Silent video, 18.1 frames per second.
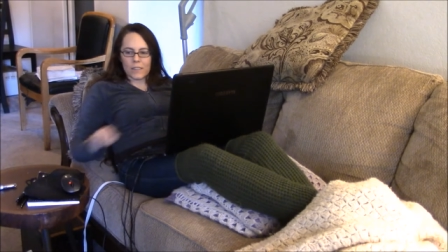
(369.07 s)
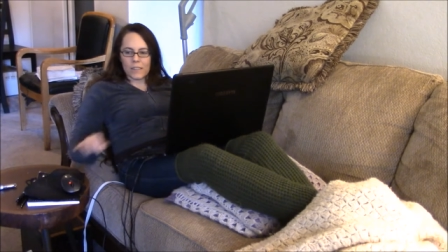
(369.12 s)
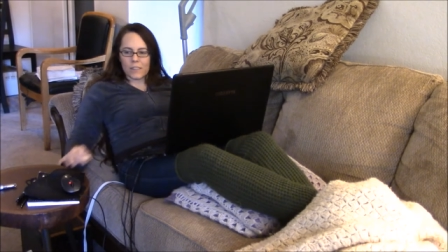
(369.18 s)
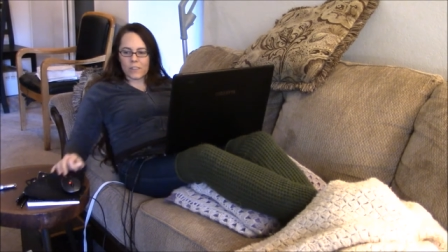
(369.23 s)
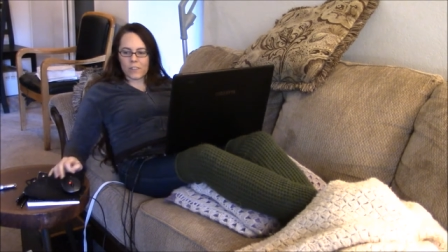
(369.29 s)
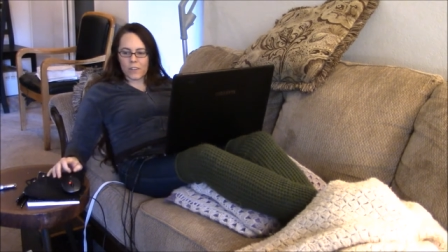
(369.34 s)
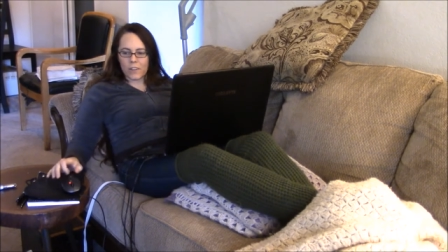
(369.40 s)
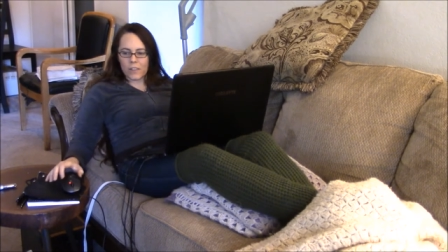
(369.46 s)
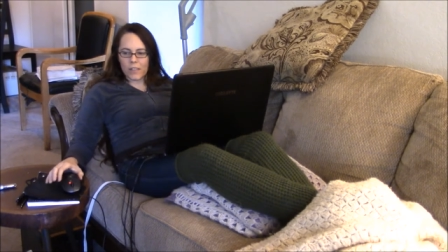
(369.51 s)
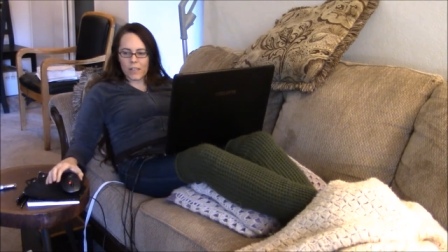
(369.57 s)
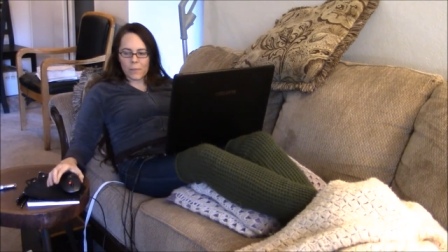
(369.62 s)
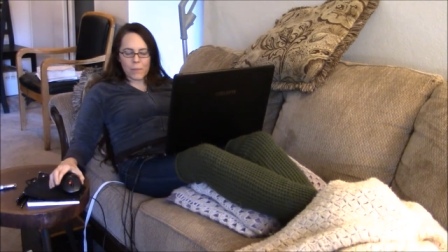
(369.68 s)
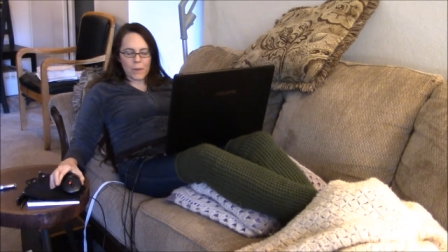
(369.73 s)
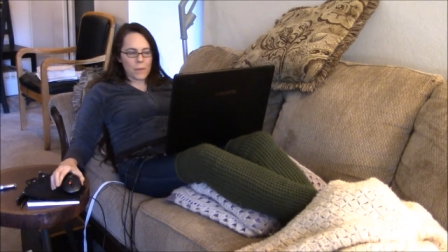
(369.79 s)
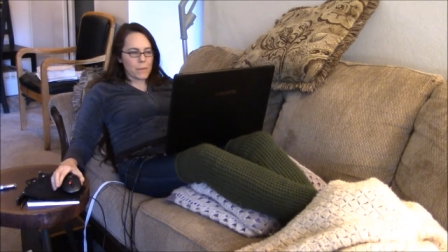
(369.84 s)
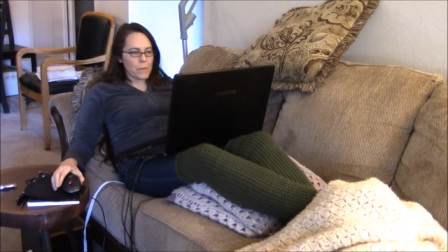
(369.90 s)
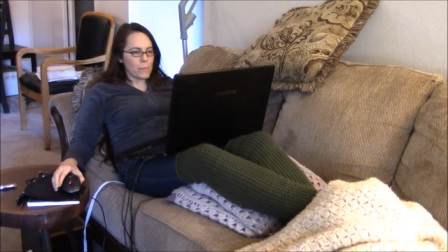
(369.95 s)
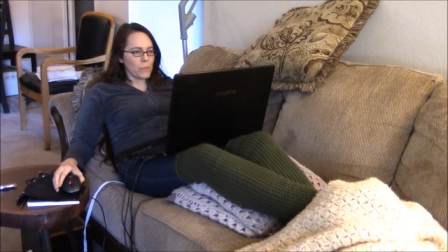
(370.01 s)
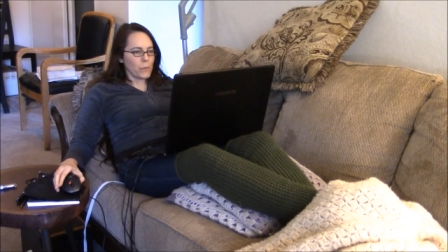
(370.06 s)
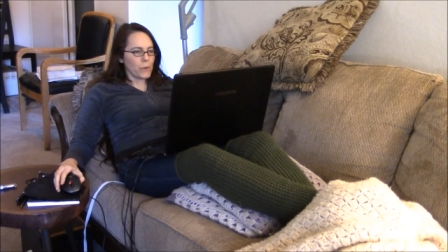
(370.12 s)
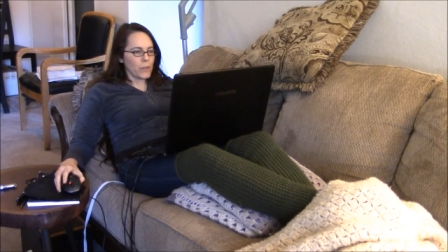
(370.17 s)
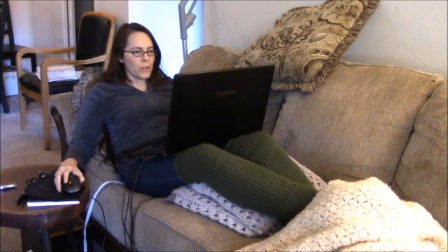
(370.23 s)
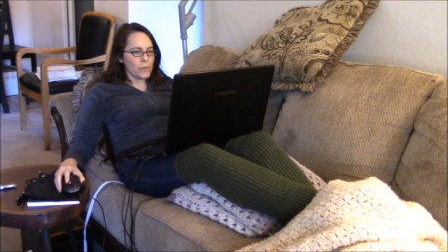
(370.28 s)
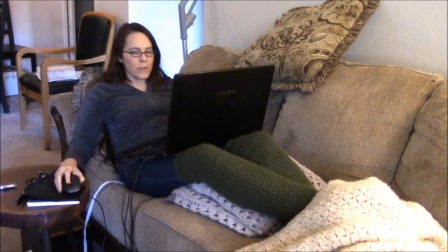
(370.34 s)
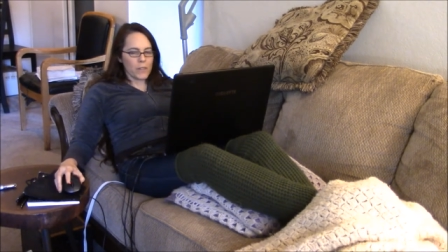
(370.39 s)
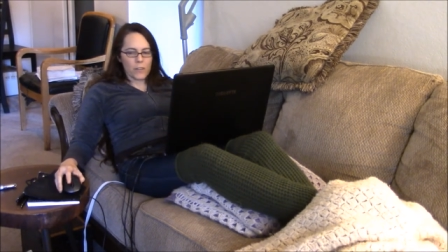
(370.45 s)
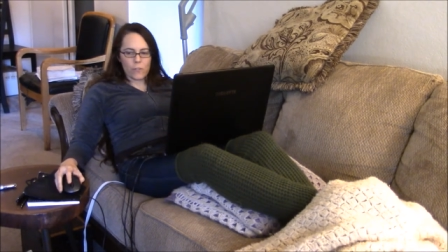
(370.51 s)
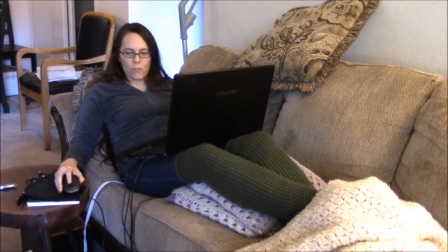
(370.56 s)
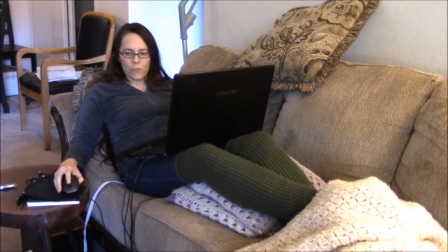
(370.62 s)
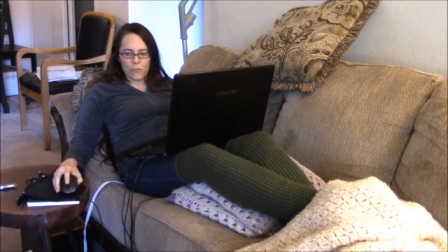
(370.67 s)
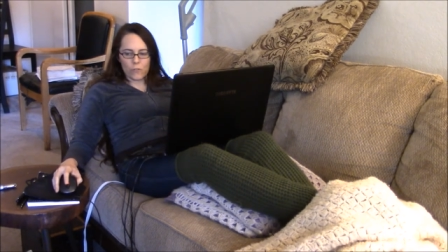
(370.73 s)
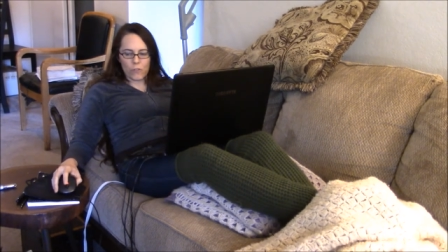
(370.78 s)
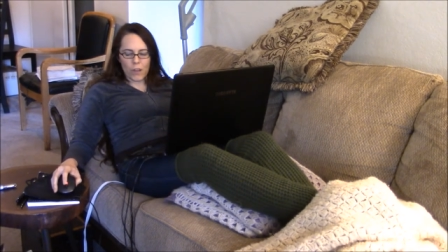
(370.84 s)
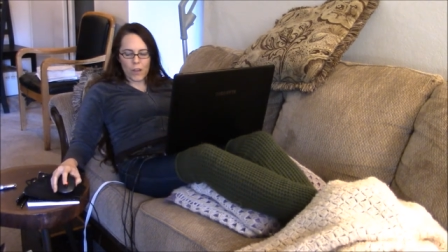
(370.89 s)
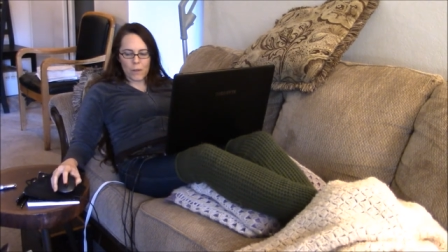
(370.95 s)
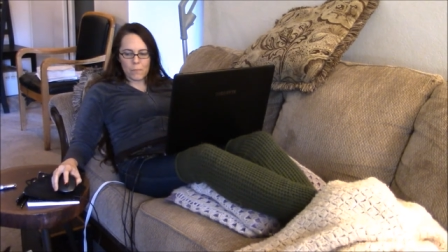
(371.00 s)
Darling baby boy, you need to
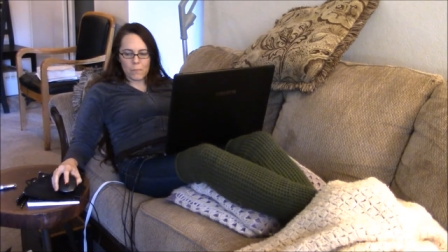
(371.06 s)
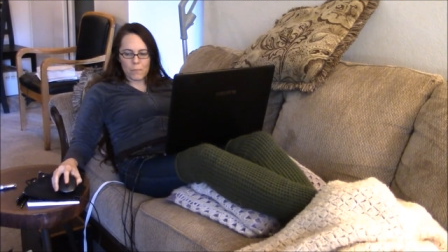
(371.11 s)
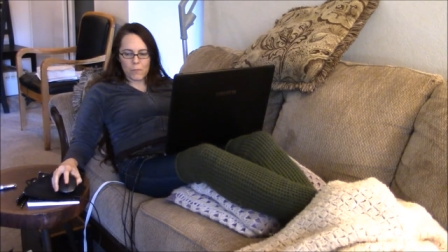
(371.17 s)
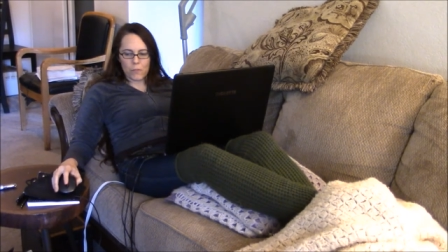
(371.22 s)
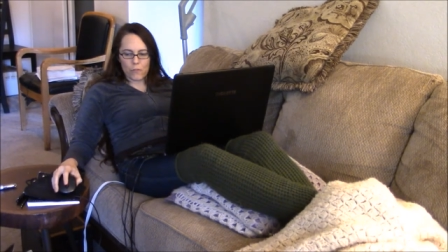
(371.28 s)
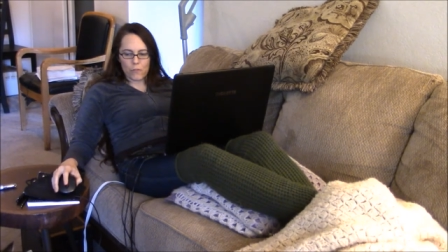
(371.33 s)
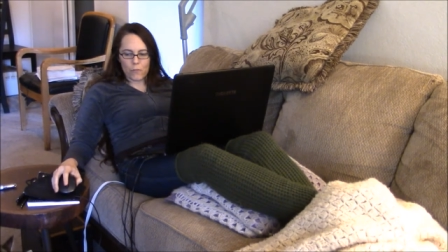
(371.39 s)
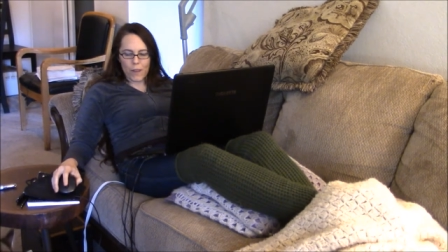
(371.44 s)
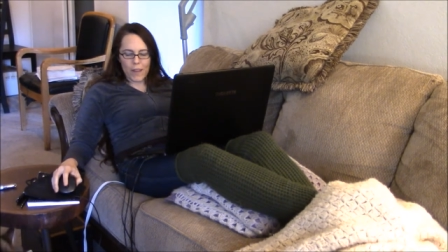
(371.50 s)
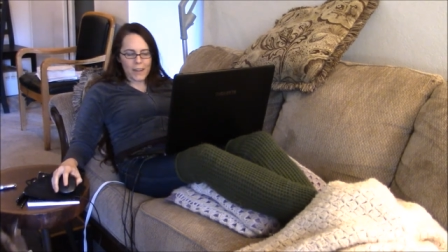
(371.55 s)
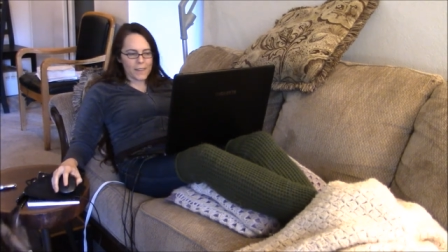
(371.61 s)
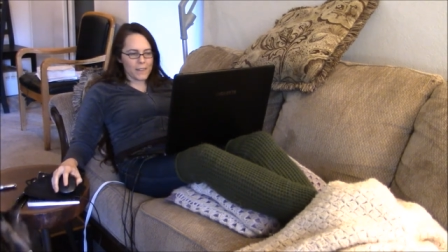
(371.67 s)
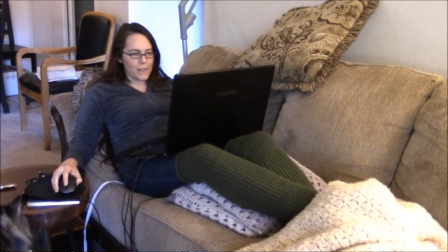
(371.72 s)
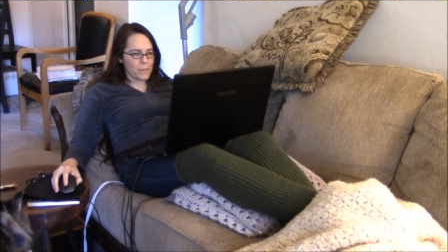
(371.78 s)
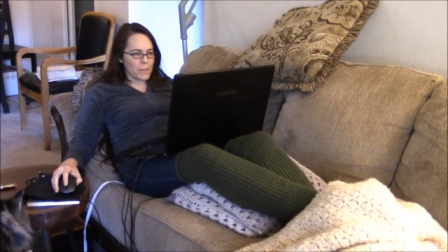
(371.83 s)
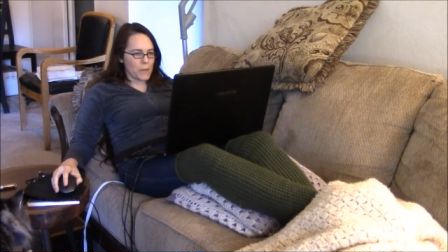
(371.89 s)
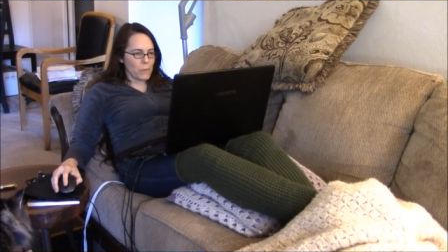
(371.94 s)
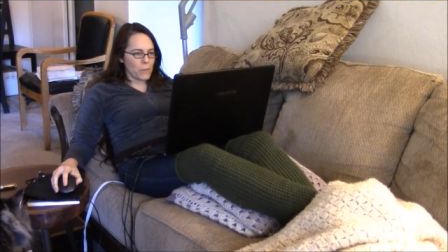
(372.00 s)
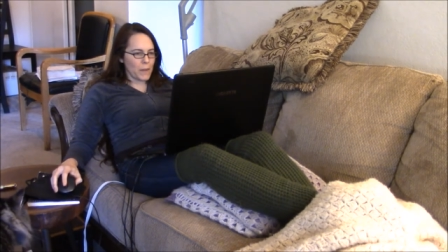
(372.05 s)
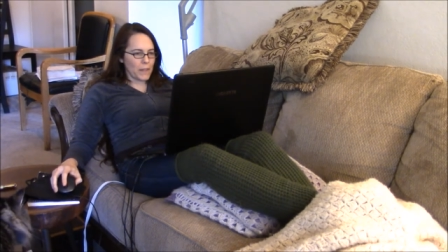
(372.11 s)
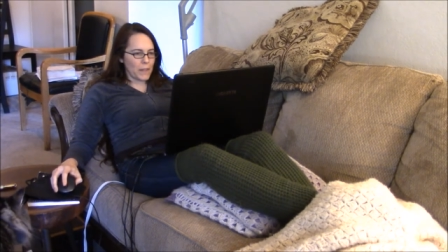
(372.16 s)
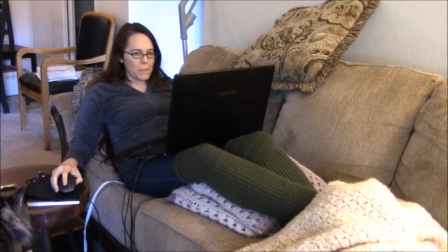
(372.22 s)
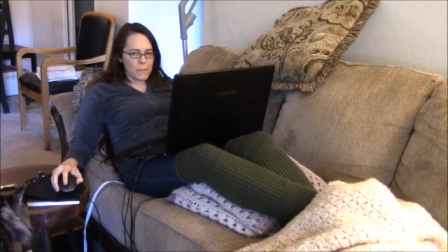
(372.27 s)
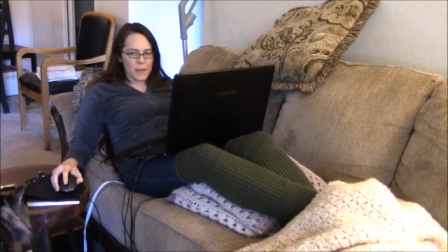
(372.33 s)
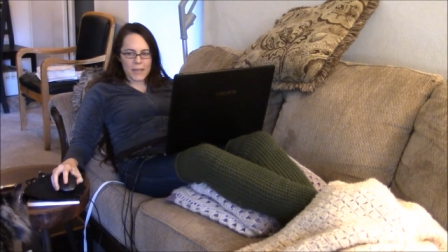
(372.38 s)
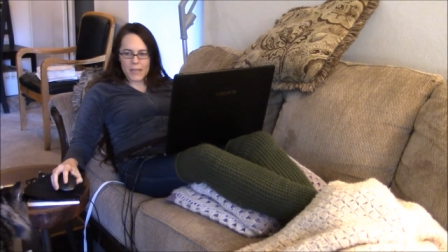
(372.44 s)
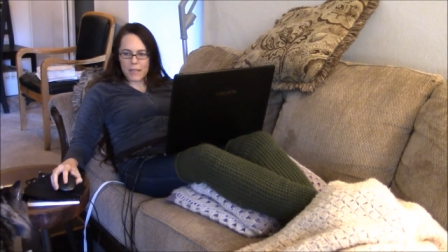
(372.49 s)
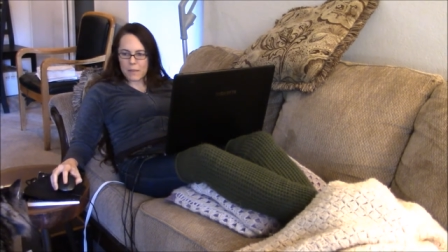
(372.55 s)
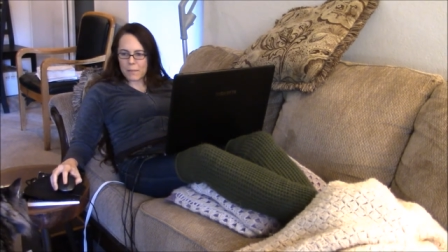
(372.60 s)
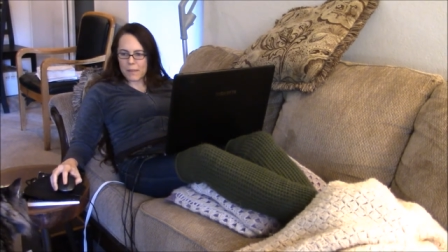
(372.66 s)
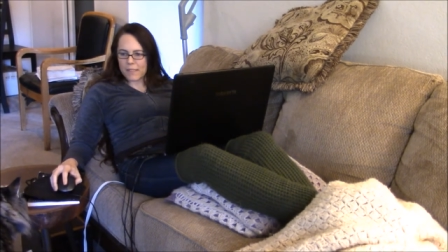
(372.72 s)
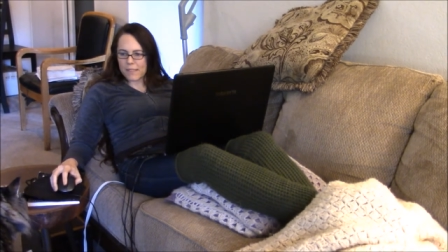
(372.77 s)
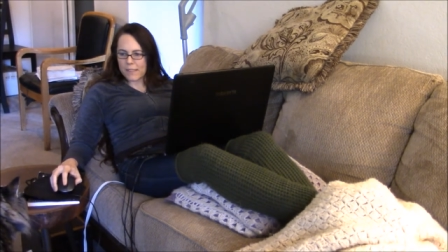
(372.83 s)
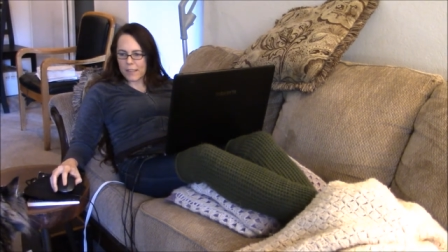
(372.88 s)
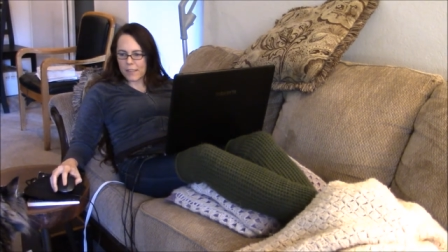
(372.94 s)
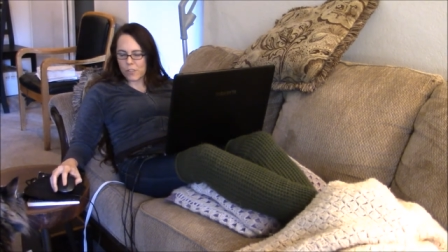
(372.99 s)
stop distracting me while I'm making
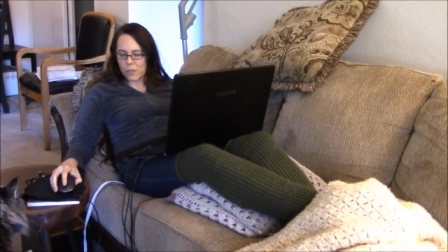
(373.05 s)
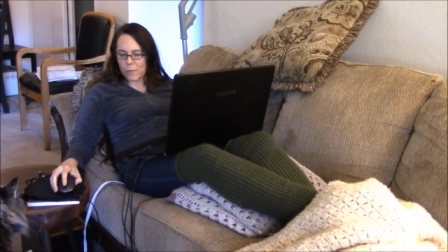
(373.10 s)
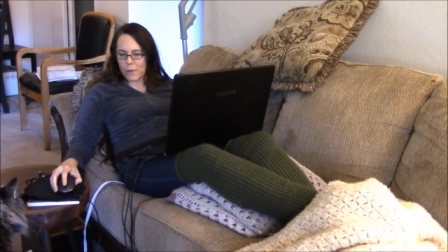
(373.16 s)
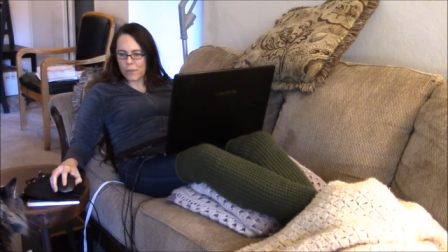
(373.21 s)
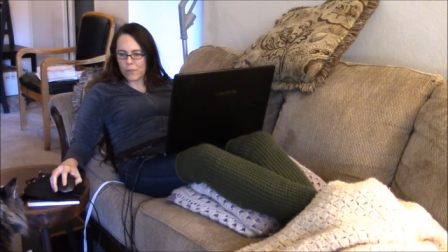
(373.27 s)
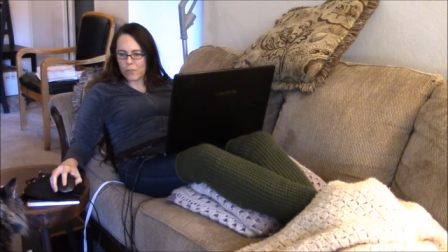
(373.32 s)
my sketch about